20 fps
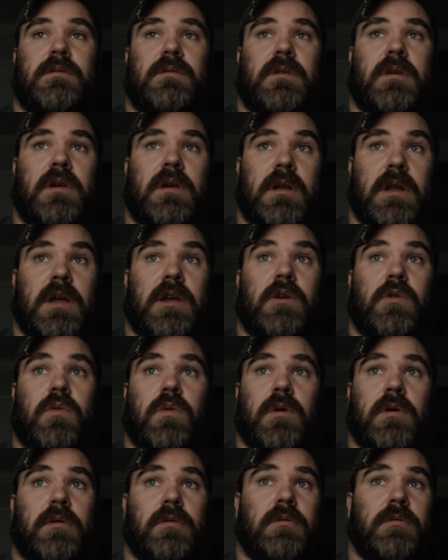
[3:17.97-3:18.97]
and I
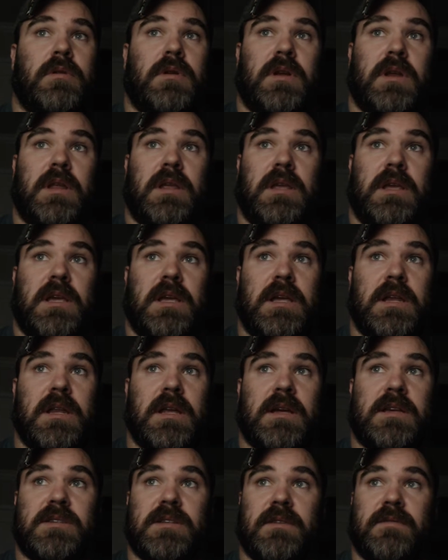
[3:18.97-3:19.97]
quote,
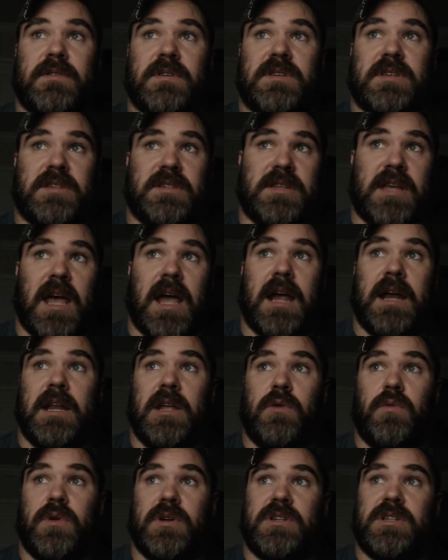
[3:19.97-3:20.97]
edicts of the
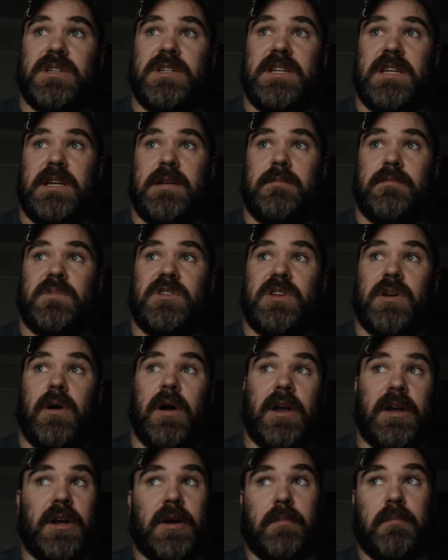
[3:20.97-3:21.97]
society which deem to
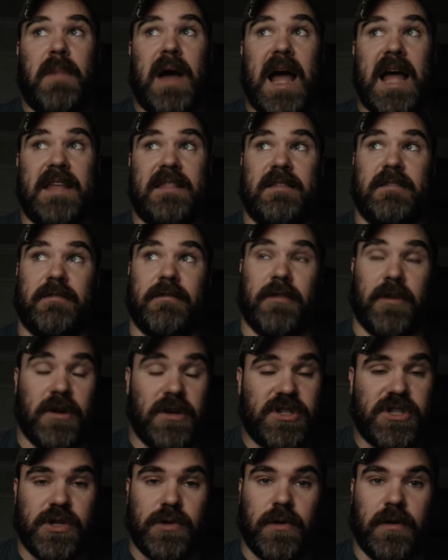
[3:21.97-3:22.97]
undermine the
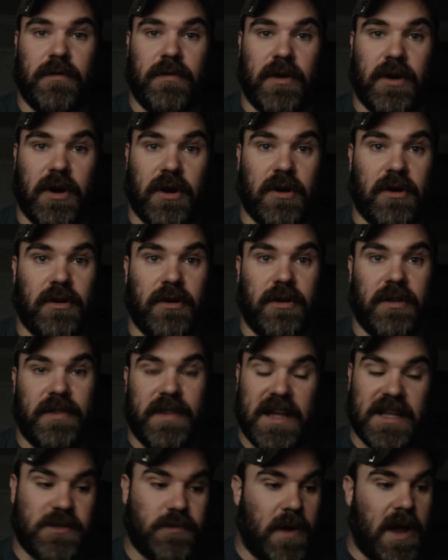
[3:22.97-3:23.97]
virtue of a girl. And
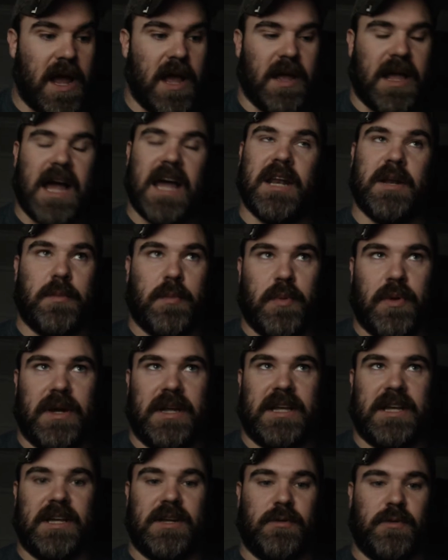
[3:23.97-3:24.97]
that's why I kind of
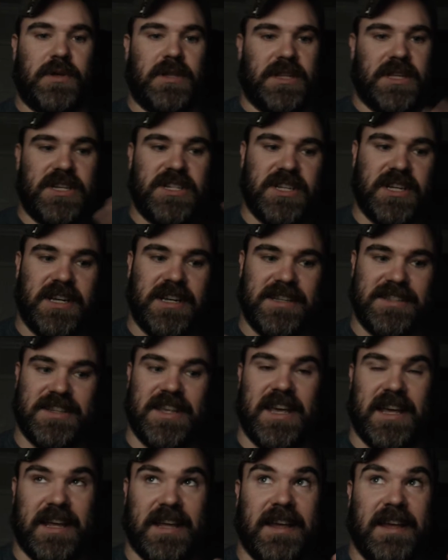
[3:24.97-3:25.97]
bring in religion as
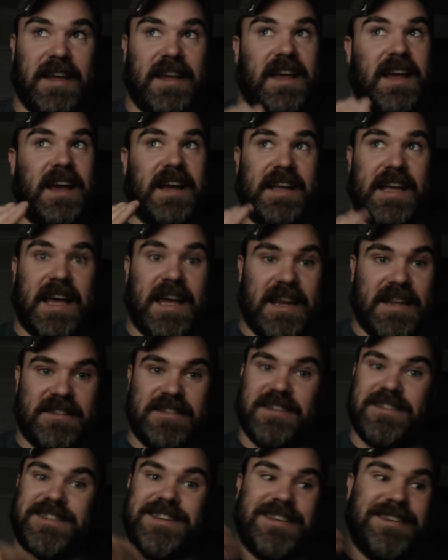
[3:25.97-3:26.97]
like, again, it's
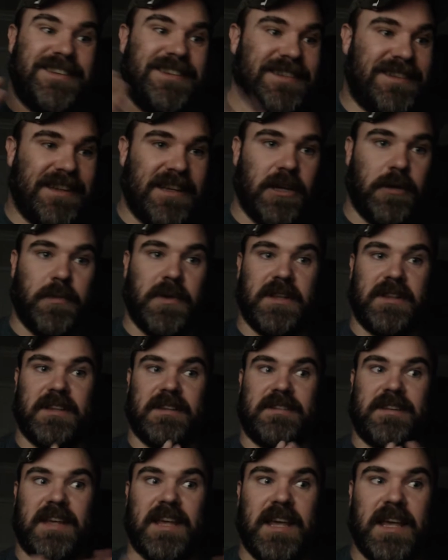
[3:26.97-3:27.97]
this concealment,
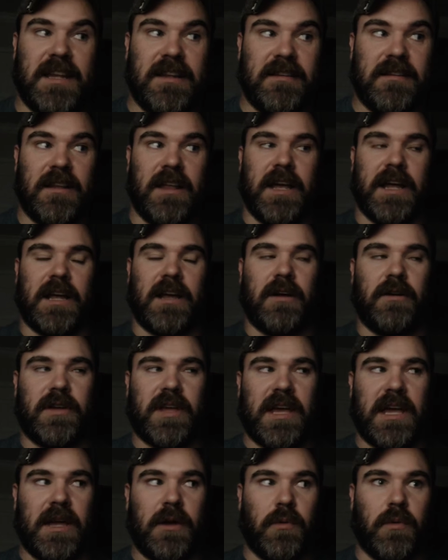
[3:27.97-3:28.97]
this hidden, like,
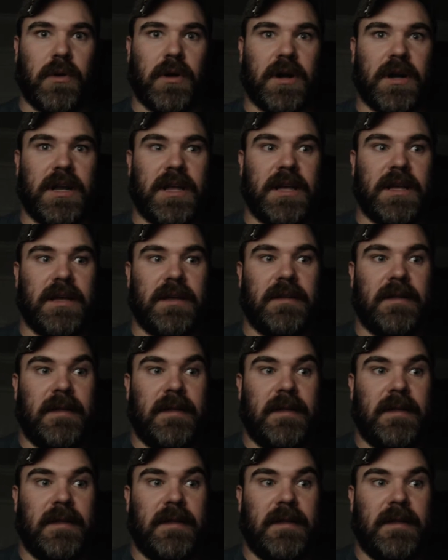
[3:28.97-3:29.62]
okay, we're going to